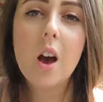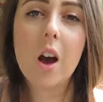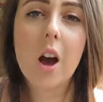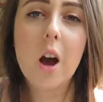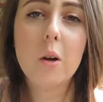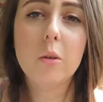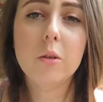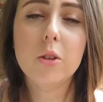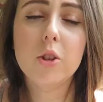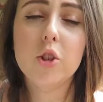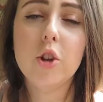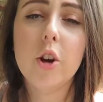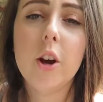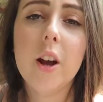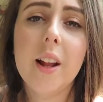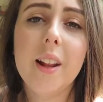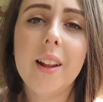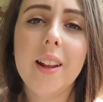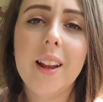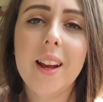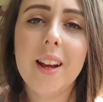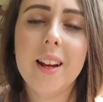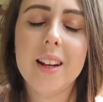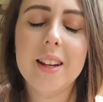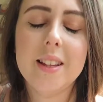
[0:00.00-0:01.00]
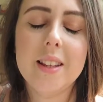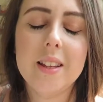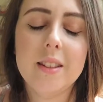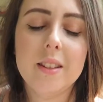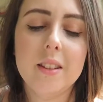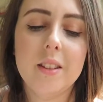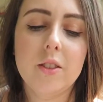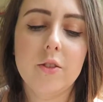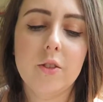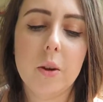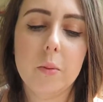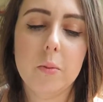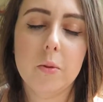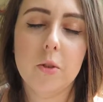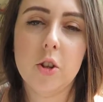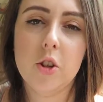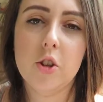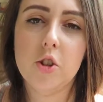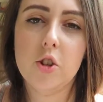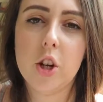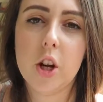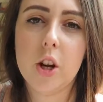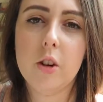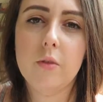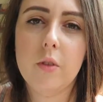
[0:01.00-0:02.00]
I will try and link in the
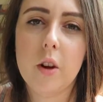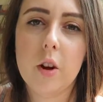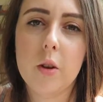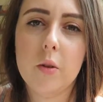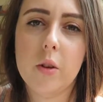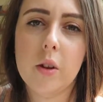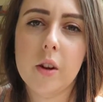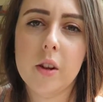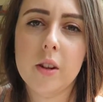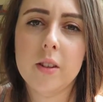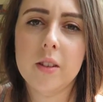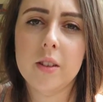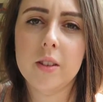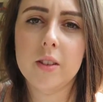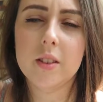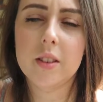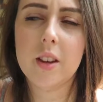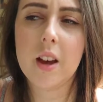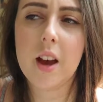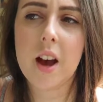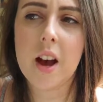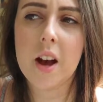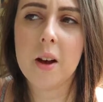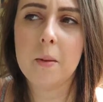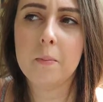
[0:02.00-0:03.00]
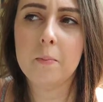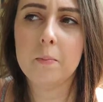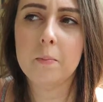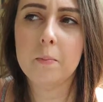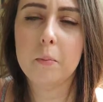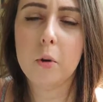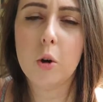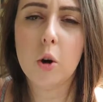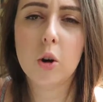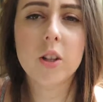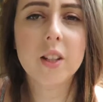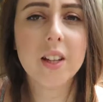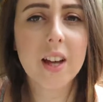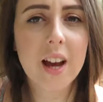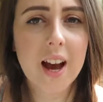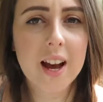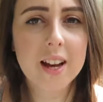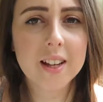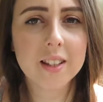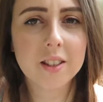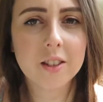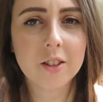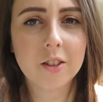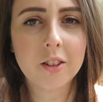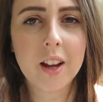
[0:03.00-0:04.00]
description Joe Rogan's
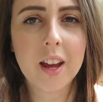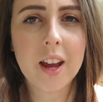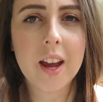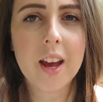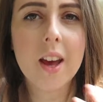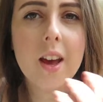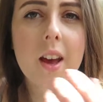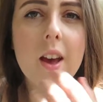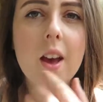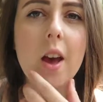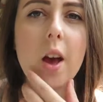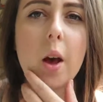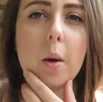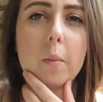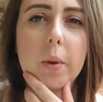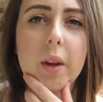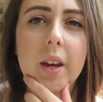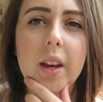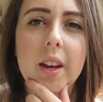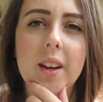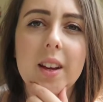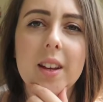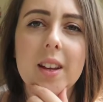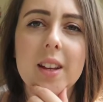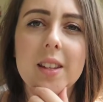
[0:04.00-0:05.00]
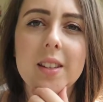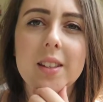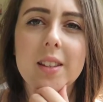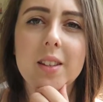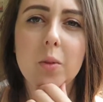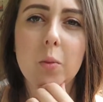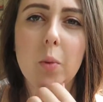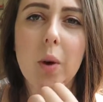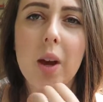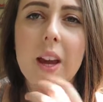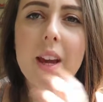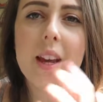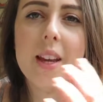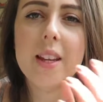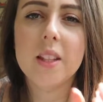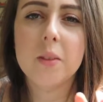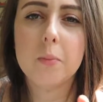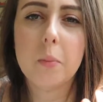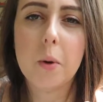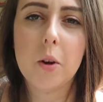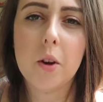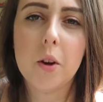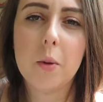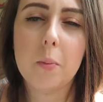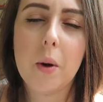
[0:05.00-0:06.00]
podcast on it, because the way he
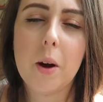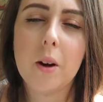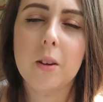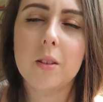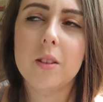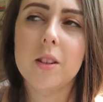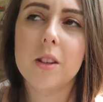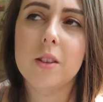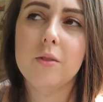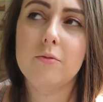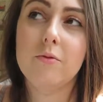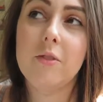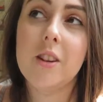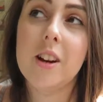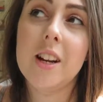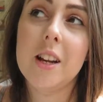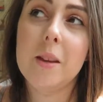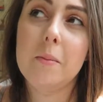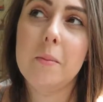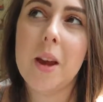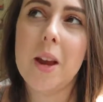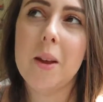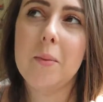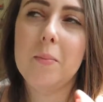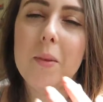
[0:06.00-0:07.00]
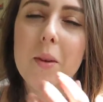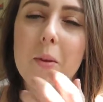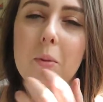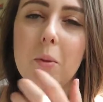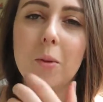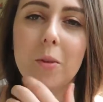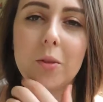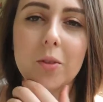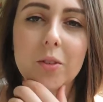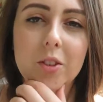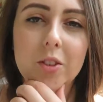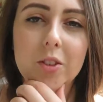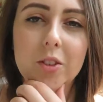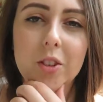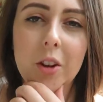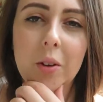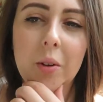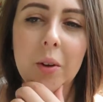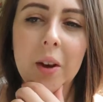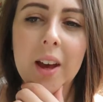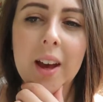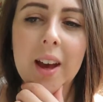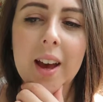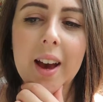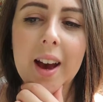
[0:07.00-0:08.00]
spoke about it really made me want to do
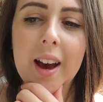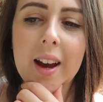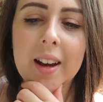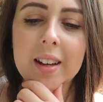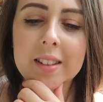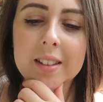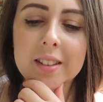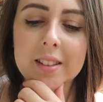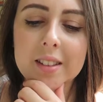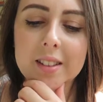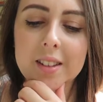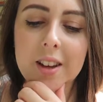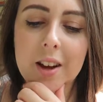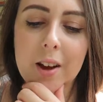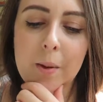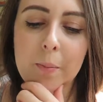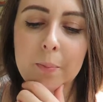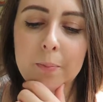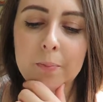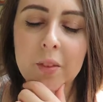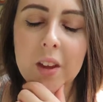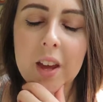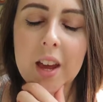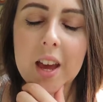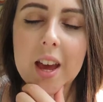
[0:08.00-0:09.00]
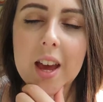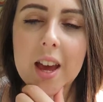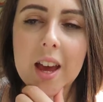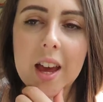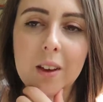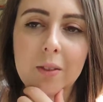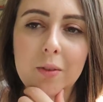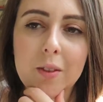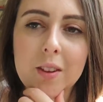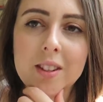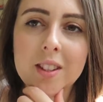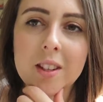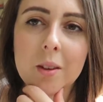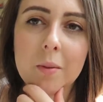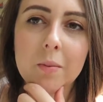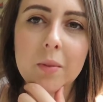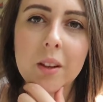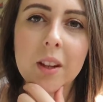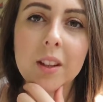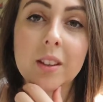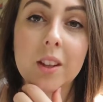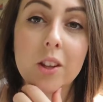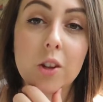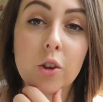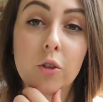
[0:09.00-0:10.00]
it. And if it's
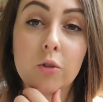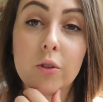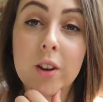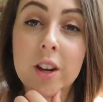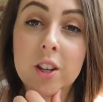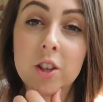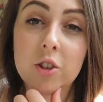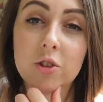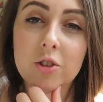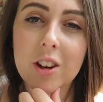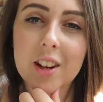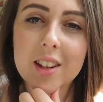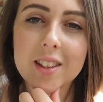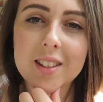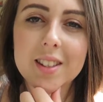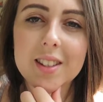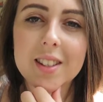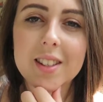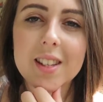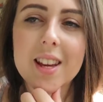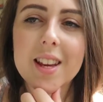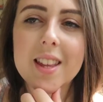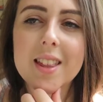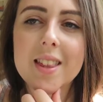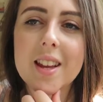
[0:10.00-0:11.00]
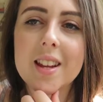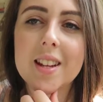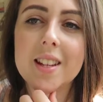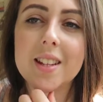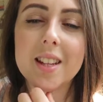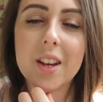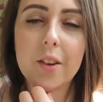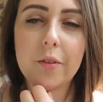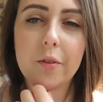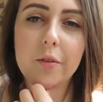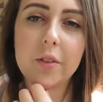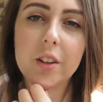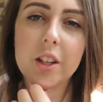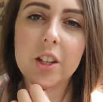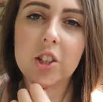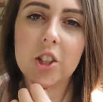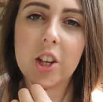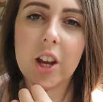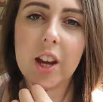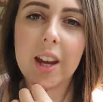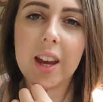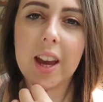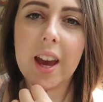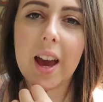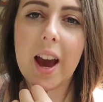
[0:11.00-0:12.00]
something that you're interested in, then definitely
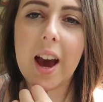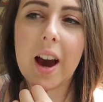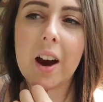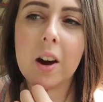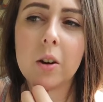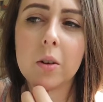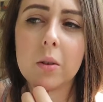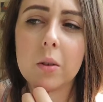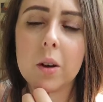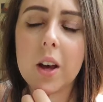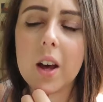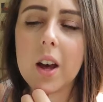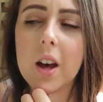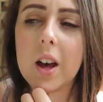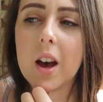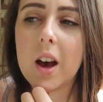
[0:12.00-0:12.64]
check it out.